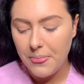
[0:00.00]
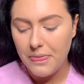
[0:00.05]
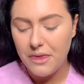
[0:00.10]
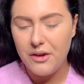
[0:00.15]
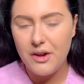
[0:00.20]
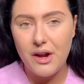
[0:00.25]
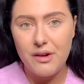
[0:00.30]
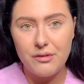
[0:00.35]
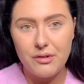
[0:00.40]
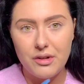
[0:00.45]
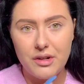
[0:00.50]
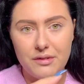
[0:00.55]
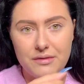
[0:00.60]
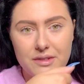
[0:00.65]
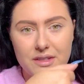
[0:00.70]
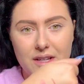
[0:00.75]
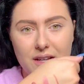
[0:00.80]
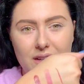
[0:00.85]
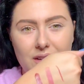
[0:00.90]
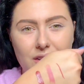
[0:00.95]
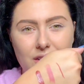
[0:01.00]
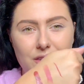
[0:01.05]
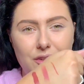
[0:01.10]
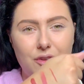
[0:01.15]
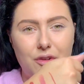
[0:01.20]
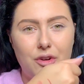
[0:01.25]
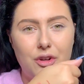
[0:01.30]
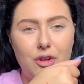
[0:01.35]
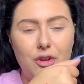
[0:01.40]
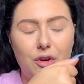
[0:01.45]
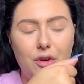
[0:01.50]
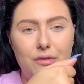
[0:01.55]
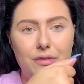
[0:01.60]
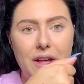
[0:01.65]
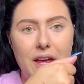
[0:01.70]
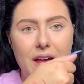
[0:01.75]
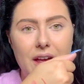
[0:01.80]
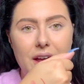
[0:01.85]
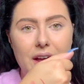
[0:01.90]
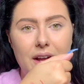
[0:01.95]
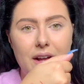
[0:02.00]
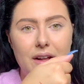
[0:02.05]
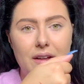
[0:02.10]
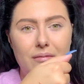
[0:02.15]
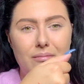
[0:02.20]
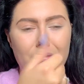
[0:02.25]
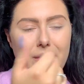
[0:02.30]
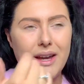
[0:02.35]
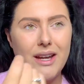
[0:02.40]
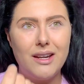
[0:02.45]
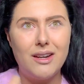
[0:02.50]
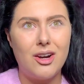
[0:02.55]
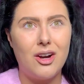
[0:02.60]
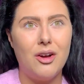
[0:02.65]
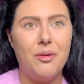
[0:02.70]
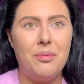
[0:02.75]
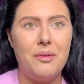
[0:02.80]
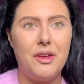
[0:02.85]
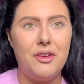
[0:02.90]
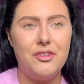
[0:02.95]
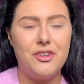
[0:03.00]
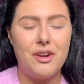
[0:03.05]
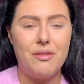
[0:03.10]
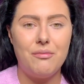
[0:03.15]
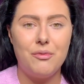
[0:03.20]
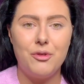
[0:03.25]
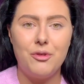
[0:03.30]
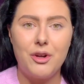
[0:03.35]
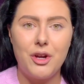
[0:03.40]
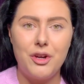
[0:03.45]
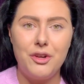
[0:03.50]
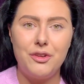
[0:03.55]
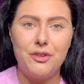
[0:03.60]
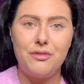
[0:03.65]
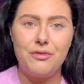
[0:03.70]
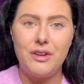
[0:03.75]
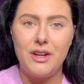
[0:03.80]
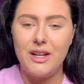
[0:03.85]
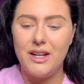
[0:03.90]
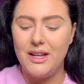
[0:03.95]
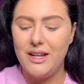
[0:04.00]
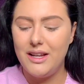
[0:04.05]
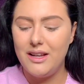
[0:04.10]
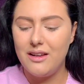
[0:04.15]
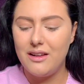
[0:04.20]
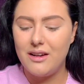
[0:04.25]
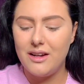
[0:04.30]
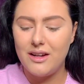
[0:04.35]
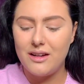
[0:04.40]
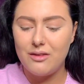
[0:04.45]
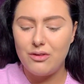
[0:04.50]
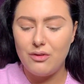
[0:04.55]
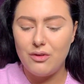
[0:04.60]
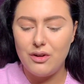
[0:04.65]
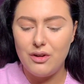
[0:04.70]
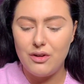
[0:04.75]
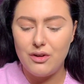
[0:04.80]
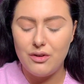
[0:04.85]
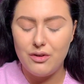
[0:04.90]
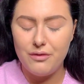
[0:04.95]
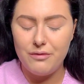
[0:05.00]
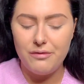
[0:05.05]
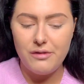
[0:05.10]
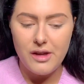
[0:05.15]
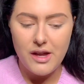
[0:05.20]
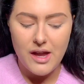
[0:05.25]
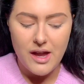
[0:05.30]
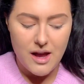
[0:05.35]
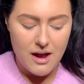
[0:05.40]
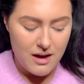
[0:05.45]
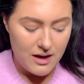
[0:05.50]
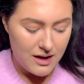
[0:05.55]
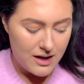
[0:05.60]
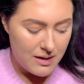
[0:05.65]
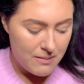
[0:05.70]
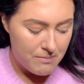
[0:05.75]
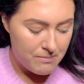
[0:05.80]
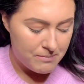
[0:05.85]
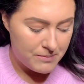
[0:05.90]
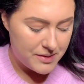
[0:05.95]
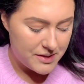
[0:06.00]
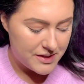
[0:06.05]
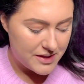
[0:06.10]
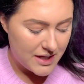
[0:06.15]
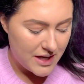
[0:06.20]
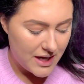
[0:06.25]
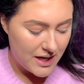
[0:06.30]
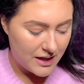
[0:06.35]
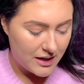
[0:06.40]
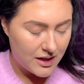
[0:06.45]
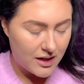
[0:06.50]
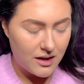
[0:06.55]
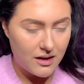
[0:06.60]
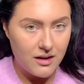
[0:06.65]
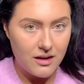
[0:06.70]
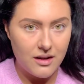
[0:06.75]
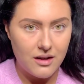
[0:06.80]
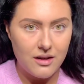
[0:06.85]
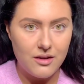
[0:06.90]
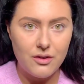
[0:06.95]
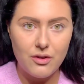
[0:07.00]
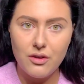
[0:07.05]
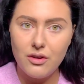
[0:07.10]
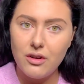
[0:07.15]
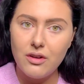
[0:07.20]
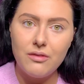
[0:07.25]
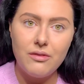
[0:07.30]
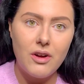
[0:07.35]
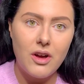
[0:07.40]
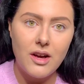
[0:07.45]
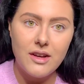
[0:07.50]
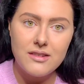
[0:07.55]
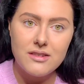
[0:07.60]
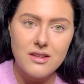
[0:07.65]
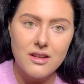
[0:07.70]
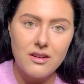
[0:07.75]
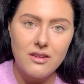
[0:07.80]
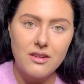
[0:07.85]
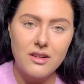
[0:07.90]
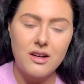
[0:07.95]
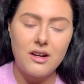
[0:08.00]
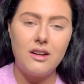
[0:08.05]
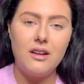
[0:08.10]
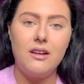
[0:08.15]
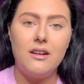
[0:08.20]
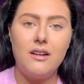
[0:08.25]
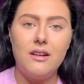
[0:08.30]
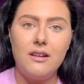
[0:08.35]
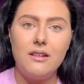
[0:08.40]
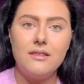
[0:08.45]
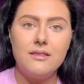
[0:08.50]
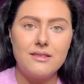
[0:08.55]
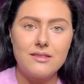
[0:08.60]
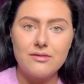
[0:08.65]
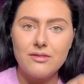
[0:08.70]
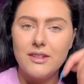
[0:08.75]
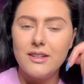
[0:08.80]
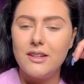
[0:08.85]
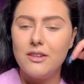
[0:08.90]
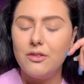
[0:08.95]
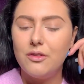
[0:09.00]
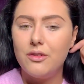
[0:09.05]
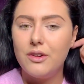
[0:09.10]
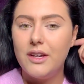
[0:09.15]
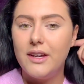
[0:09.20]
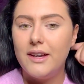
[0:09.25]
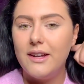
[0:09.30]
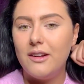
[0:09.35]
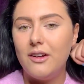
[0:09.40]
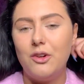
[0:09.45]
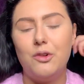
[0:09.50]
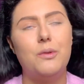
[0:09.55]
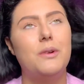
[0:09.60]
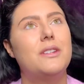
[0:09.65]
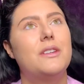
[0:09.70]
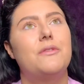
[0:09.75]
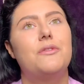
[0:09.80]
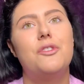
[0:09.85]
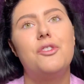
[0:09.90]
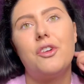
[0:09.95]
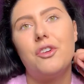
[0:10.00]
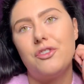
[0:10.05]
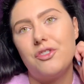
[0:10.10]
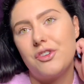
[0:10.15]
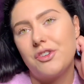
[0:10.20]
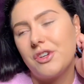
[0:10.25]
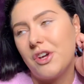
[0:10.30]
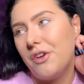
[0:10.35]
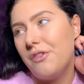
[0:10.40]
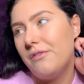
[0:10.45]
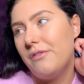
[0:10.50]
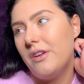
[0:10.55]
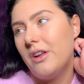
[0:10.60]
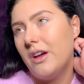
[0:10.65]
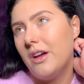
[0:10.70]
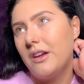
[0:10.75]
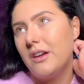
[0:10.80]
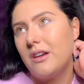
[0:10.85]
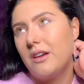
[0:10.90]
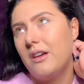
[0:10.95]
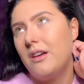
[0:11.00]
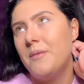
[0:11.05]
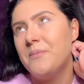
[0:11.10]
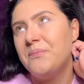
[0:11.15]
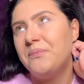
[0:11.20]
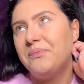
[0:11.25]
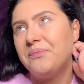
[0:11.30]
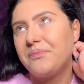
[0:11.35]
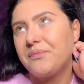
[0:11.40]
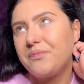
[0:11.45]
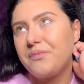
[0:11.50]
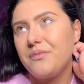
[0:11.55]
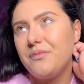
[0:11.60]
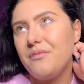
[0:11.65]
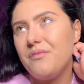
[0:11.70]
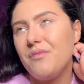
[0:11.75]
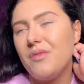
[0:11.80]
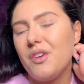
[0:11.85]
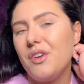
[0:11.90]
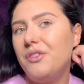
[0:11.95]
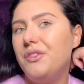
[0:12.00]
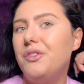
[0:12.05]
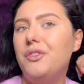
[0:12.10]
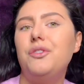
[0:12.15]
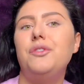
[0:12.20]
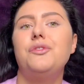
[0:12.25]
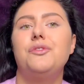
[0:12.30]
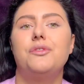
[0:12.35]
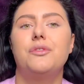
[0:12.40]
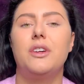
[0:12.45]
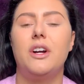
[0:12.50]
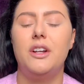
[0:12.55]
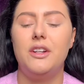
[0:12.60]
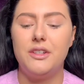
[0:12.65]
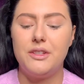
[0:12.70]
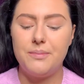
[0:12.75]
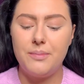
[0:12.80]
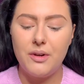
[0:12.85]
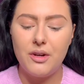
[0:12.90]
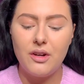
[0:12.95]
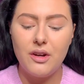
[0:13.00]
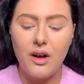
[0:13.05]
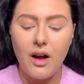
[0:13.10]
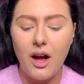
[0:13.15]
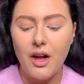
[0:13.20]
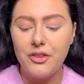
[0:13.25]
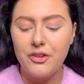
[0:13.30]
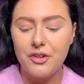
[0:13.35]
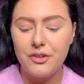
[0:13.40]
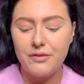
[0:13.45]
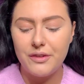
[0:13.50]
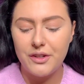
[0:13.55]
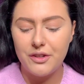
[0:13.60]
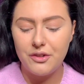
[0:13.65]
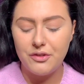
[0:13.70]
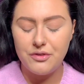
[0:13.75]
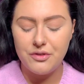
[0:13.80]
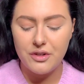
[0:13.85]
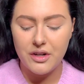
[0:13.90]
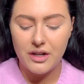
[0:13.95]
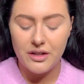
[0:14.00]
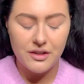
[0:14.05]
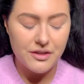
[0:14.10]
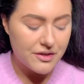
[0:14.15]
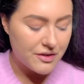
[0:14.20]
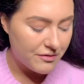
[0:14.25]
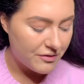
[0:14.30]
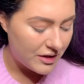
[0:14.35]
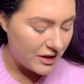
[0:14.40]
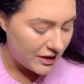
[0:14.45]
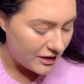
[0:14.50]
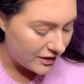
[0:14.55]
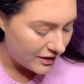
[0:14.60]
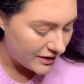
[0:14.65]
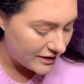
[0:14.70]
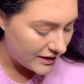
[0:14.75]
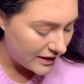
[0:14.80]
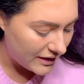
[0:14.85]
you have olive skin, not a lot of makeup in general goes really, not a lot of lipstick colour, not a lot of eyeshadow colour. It's really annoying. I always have to just go for neutral colours, but I do think neutral colours are really nice